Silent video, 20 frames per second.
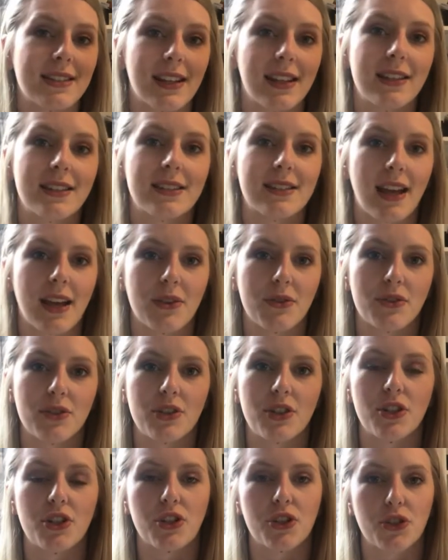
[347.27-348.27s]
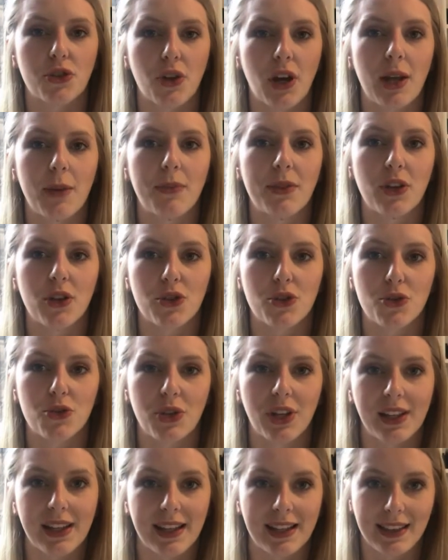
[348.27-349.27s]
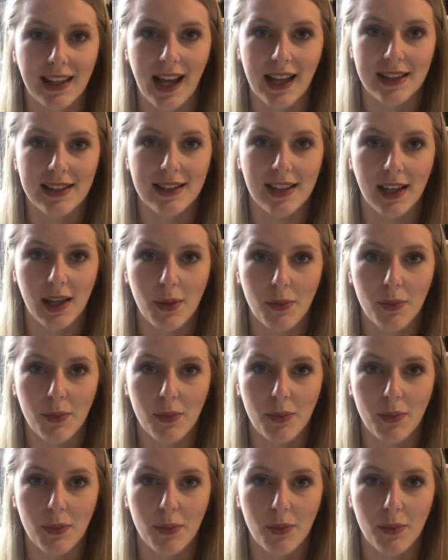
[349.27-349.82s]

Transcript: and sounds to describe the Australian landscape.